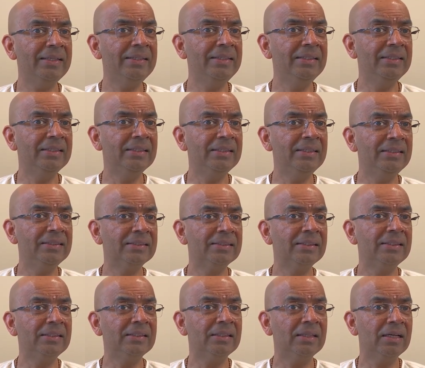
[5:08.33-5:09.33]

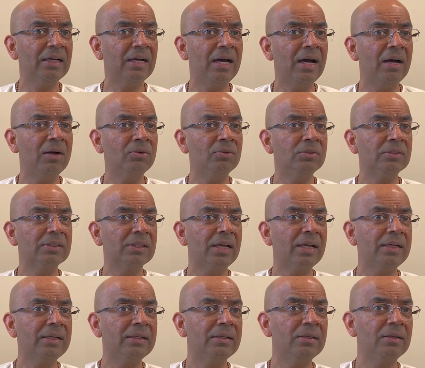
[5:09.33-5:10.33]
increasing the
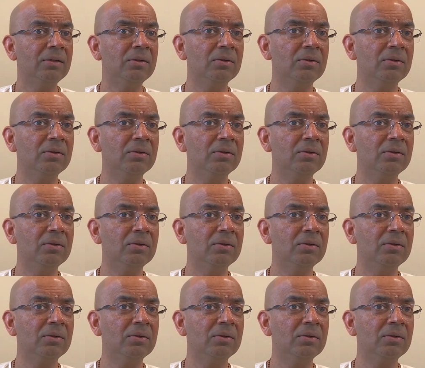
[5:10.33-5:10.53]
outside